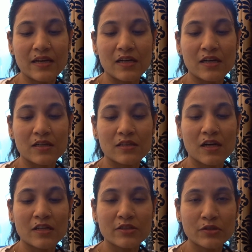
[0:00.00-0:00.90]

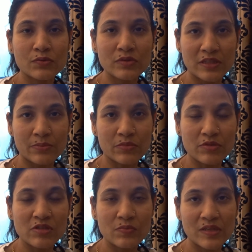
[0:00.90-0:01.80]
the other 2
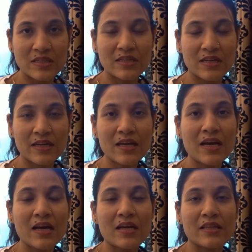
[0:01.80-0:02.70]
symbols basically
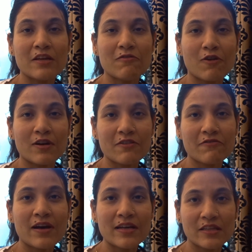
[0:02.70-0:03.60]
they
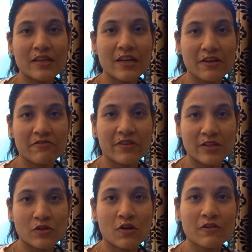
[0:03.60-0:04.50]
fortify the
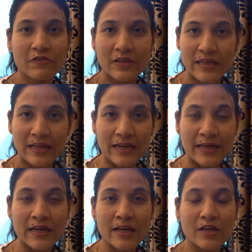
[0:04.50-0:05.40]
effect of
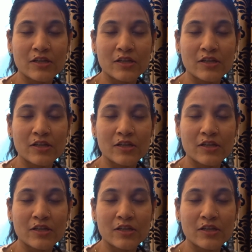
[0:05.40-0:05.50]
healing.